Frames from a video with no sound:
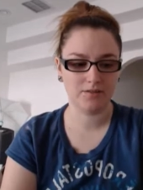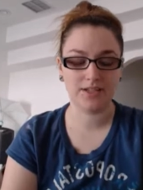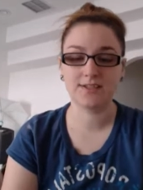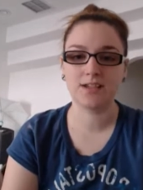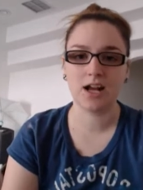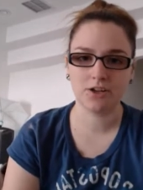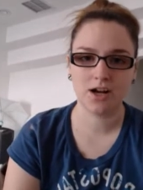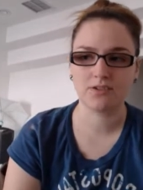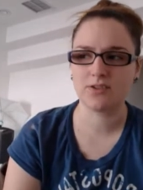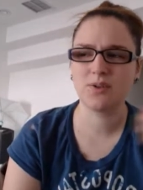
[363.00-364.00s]
like, it's not your
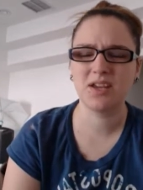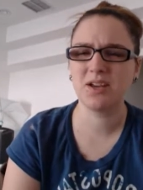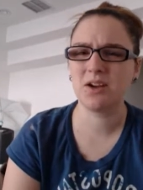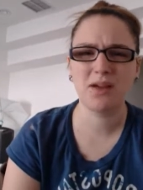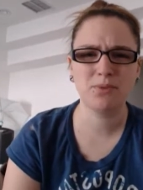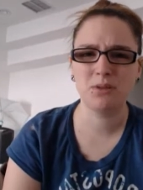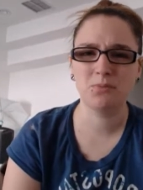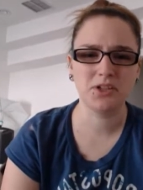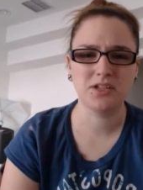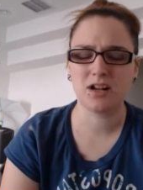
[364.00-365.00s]
house. He had
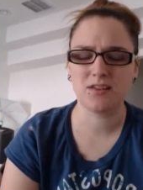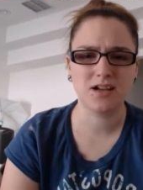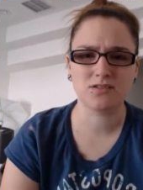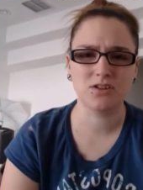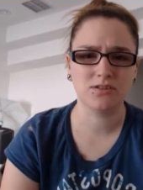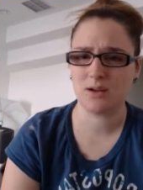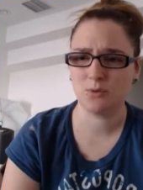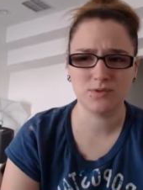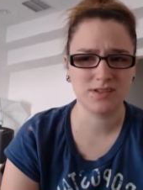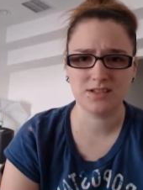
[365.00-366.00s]
people in and out of the house all the
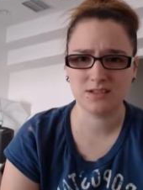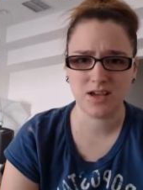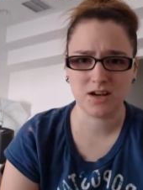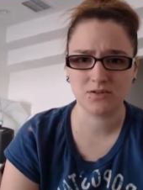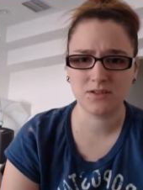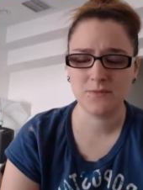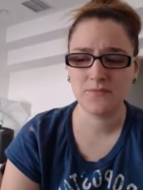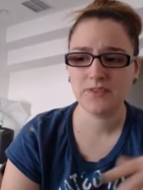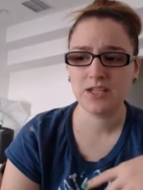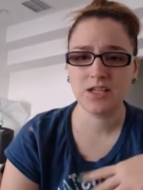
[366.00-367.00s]
time. It wasn't his house.
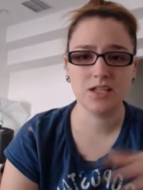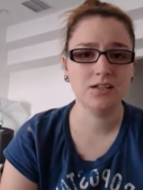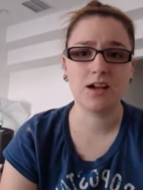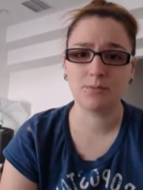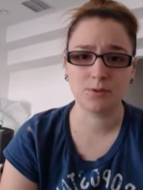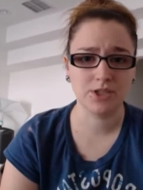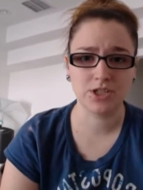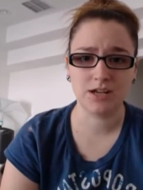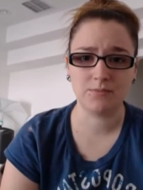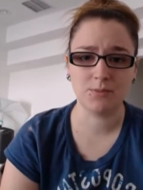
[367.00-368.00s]
He didn't have
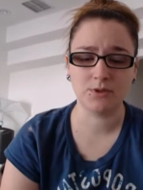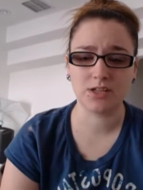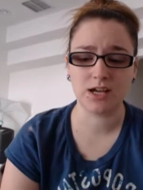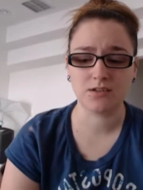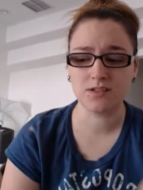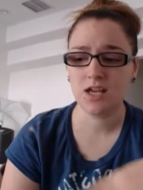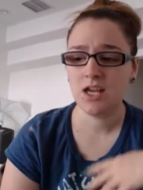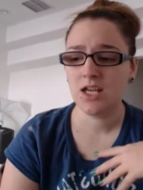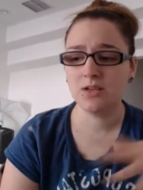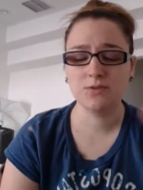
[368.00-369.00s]
permission to have people at the house.
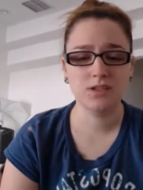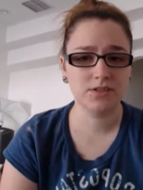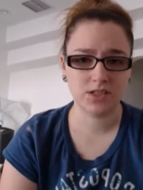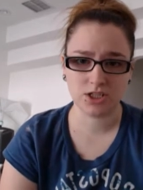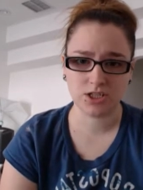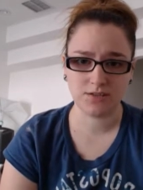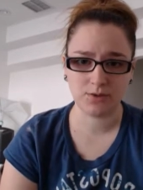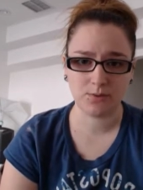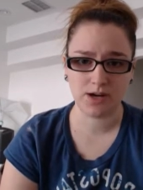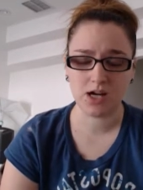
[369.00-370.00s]
He was leaving dishes
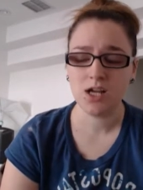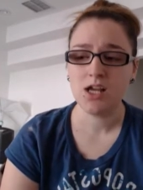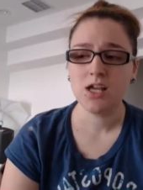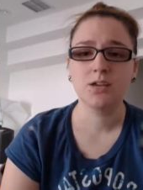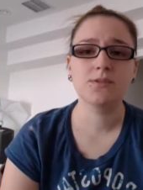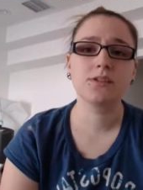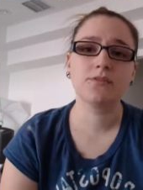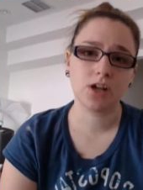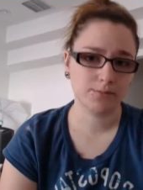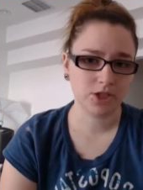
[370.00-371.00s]
everywhere. He was
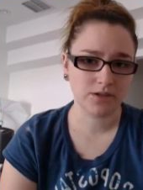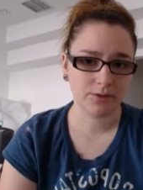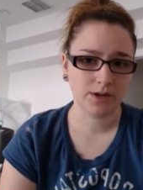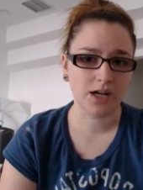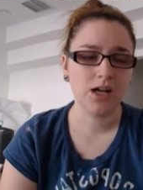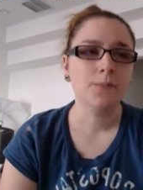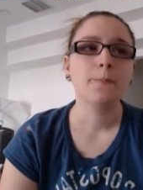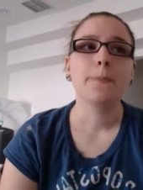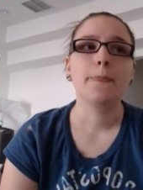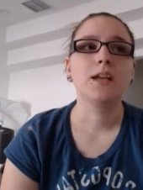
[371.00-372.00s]
leaving garbage everywhere.
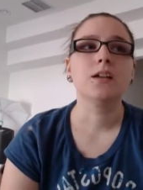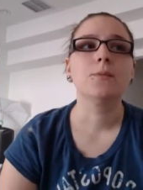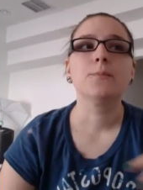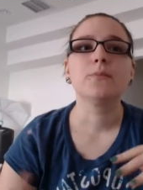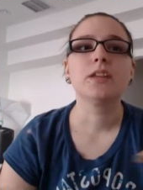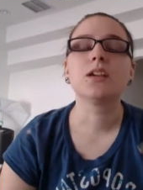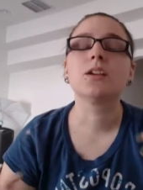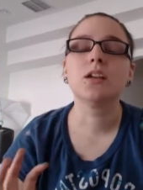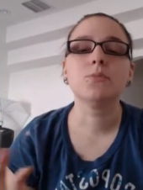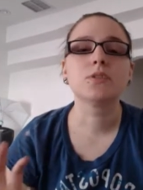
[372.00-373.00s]
Like
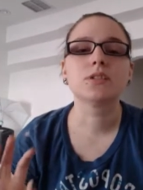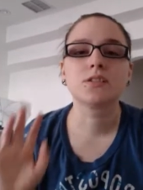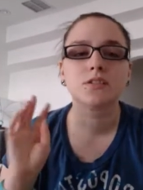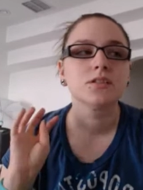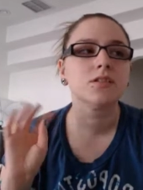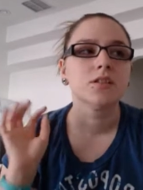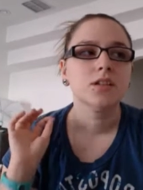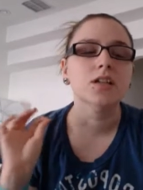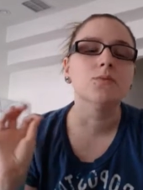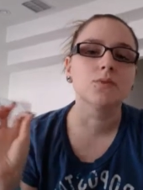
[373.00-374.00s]
it was
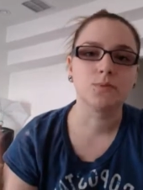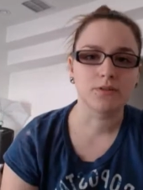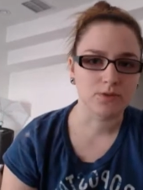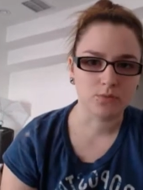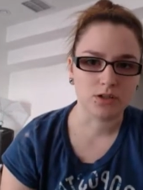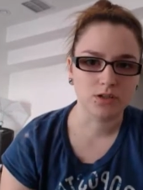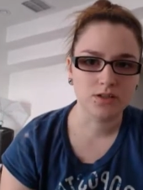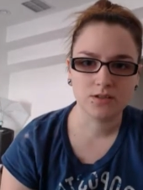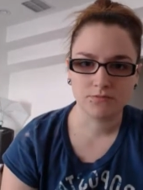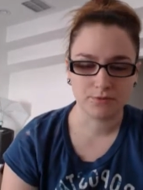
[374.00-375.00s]
one of the
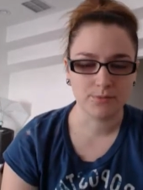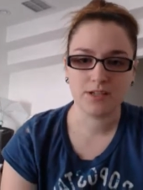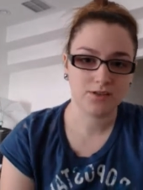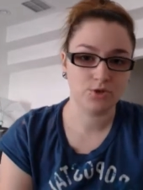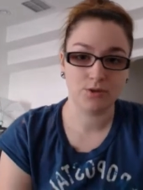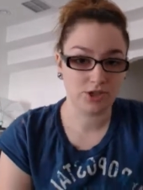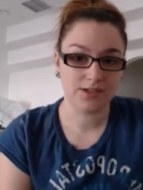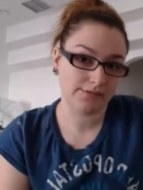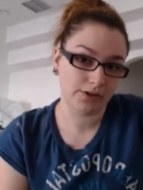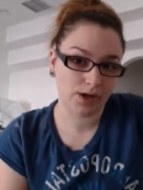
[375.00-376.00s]
worst roommate
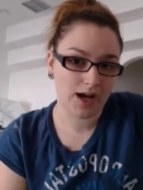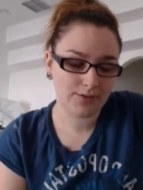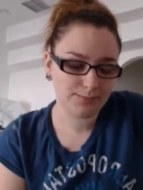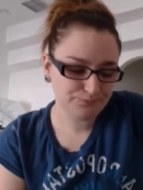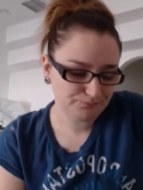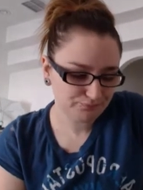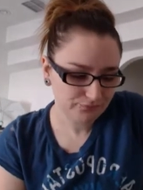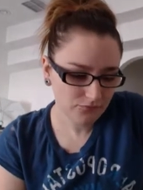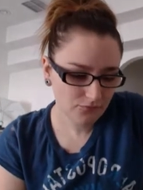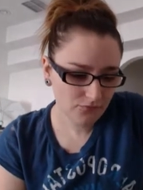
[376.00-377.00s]
situations I've ever had.
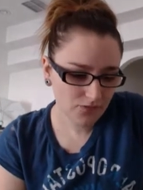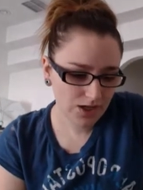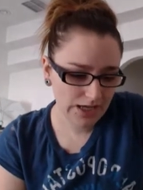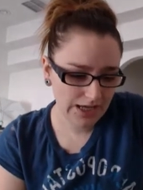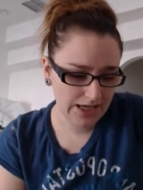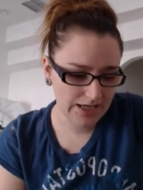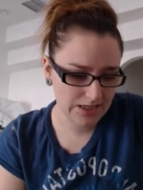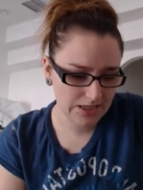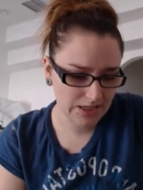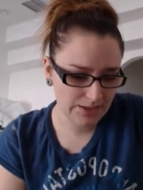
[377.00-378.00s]

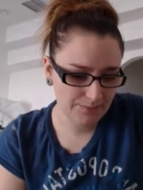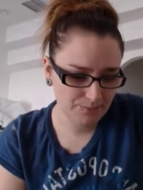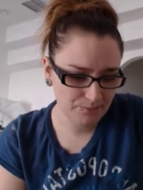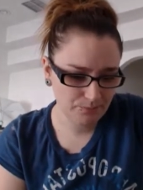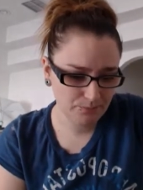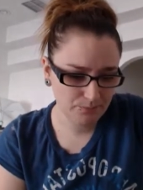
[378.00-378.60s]
And